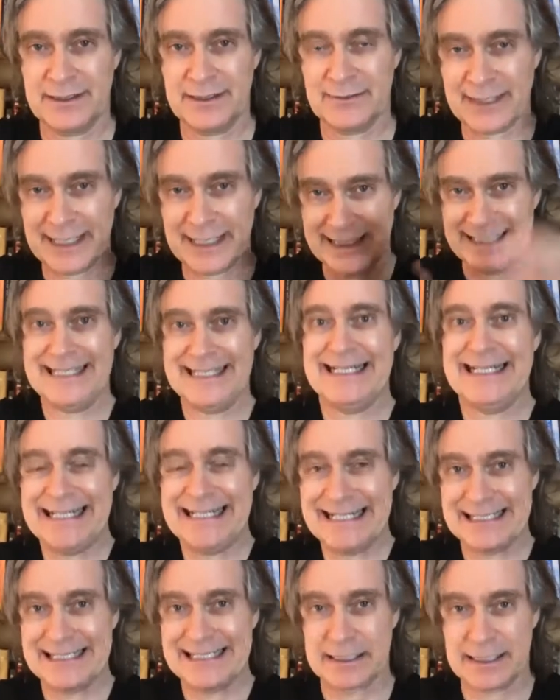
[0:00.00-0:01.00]
right,
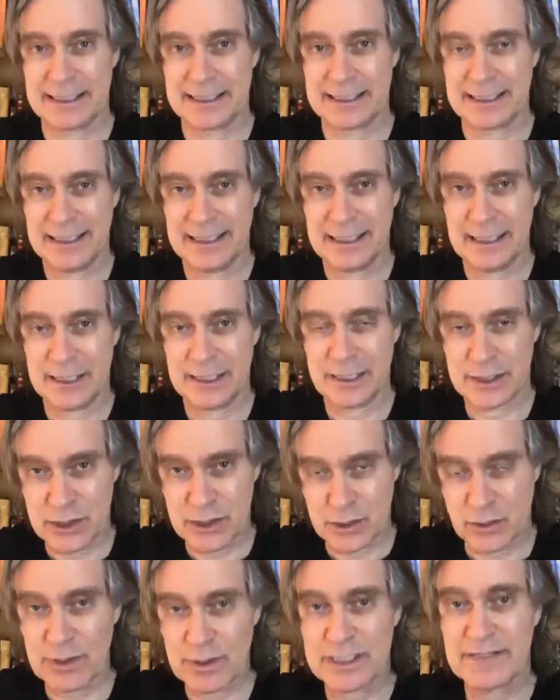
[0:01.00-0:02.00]
is the
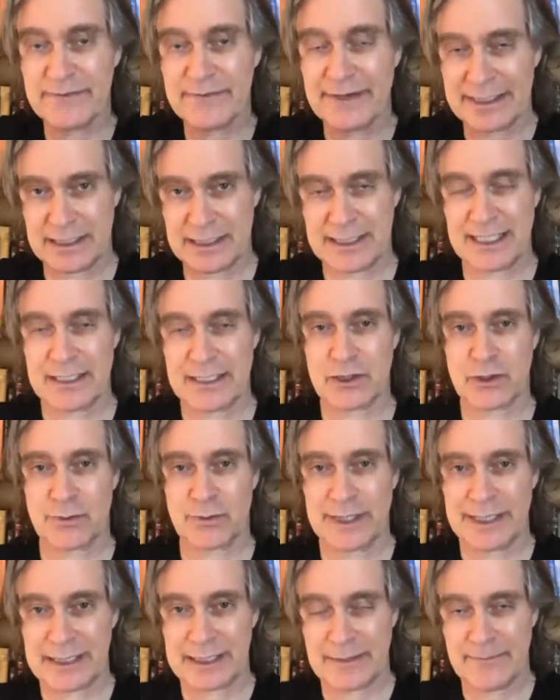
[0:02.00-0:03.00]
source of existential
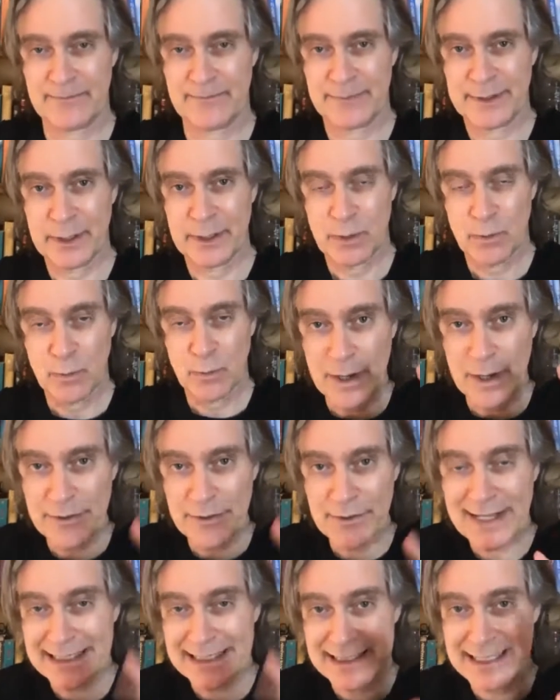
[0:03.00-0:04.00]
risk, whether
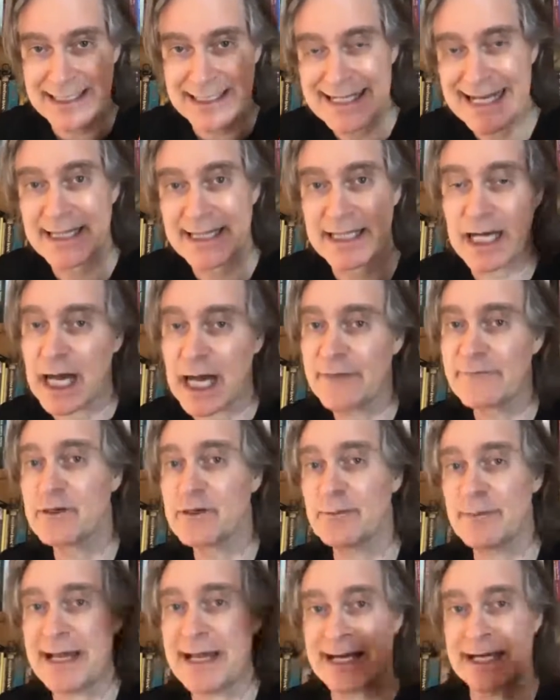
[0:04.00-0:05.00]
that's the death of
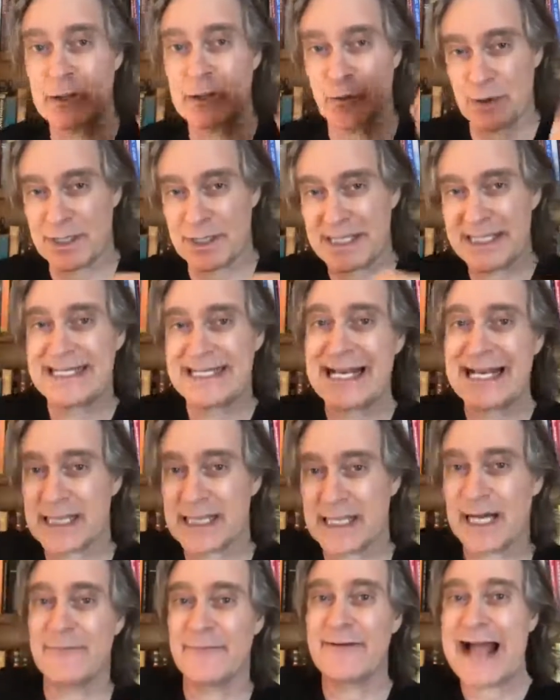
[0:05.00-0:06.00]
humanity or the death
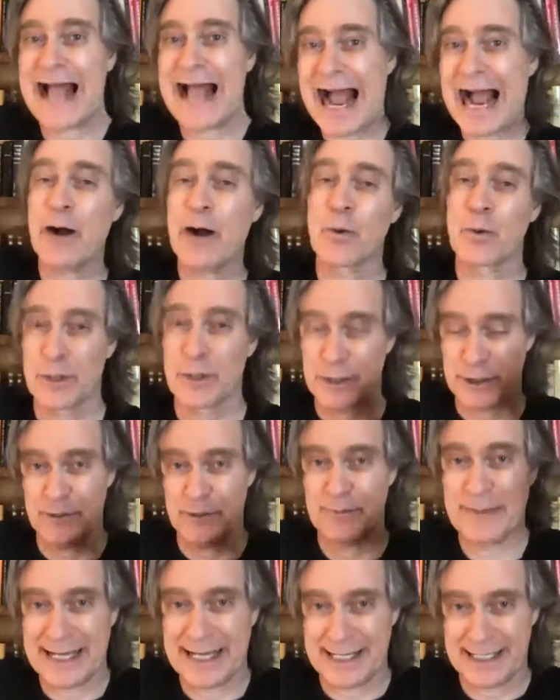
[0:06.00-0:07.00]
of our
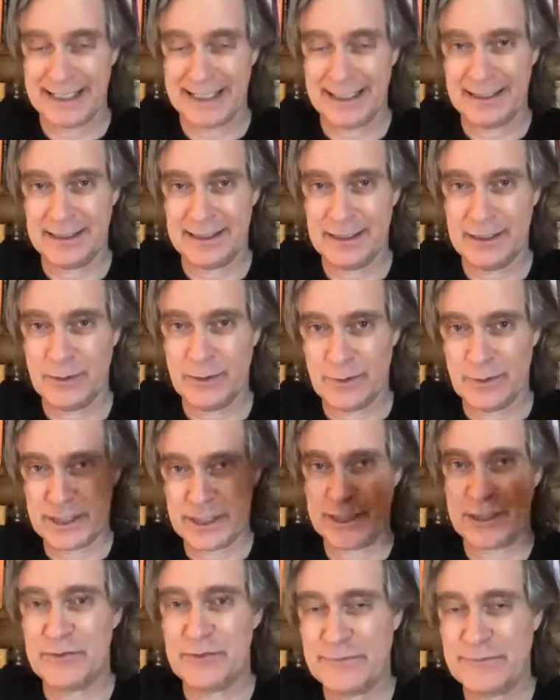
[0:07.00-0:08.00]
humanity, which
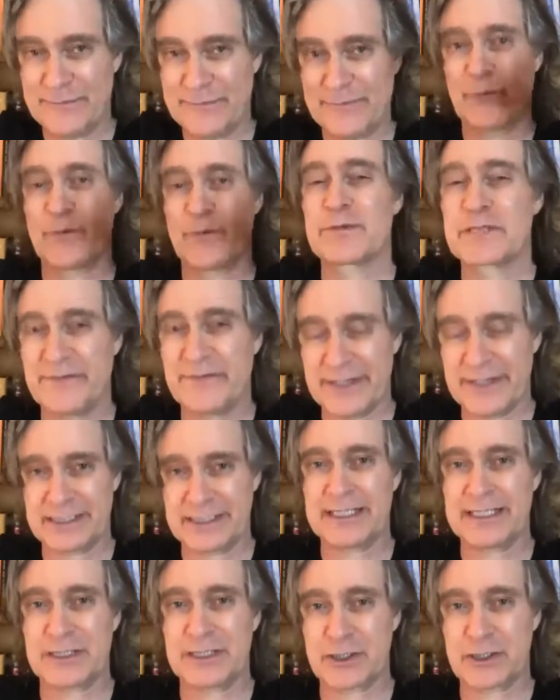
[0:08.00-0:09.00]
is two forms of
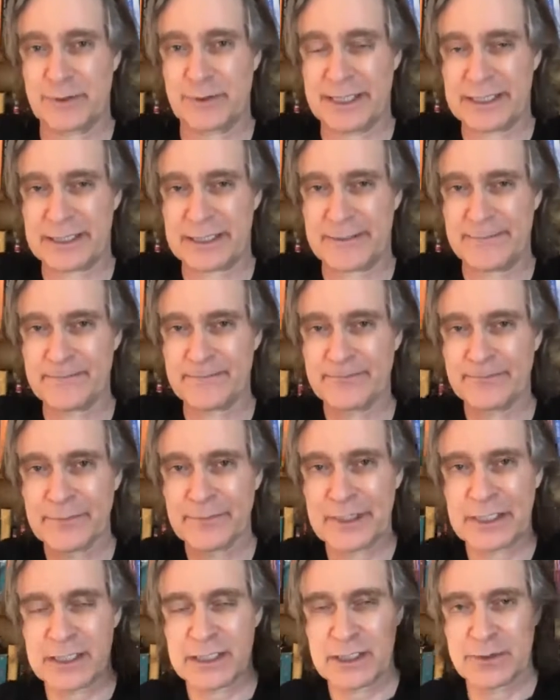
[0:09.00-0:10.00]
existential risk.
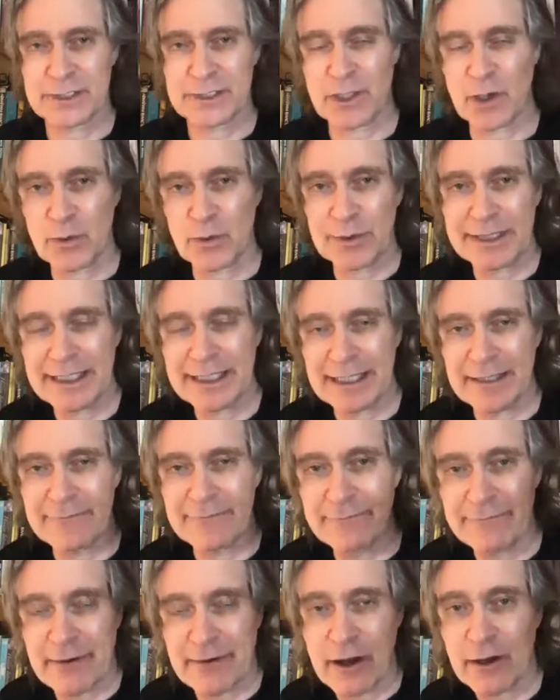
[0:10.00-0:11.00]
So it's only
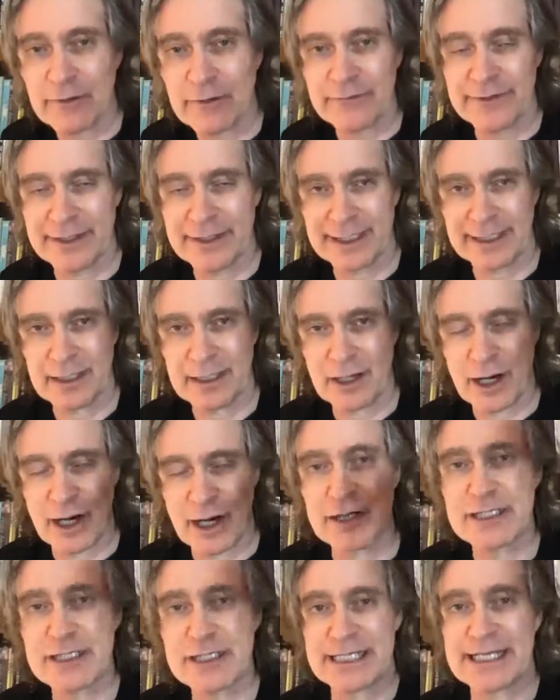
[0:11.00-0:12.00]
evolving
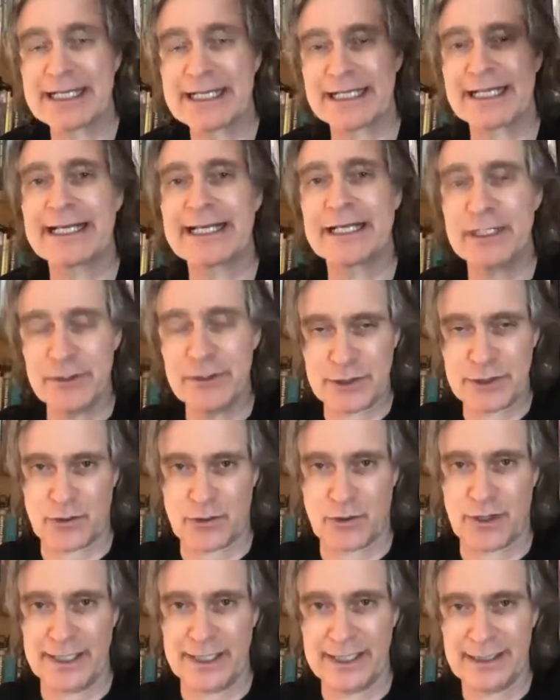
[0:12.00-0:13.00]
articulating a new
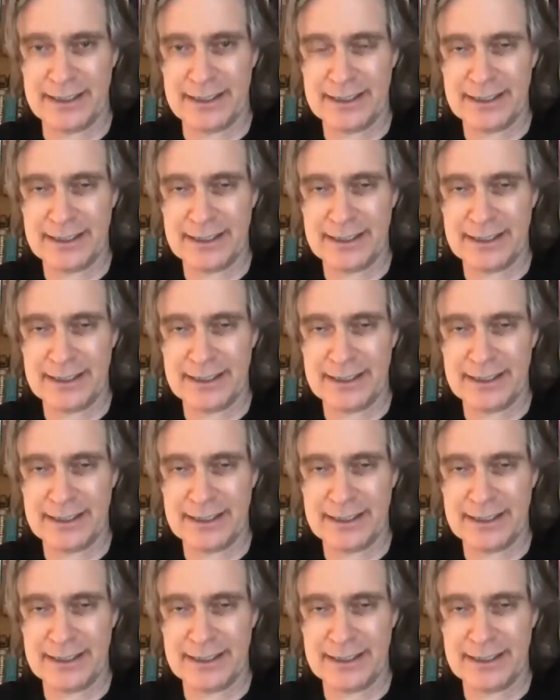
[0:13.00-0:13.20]
story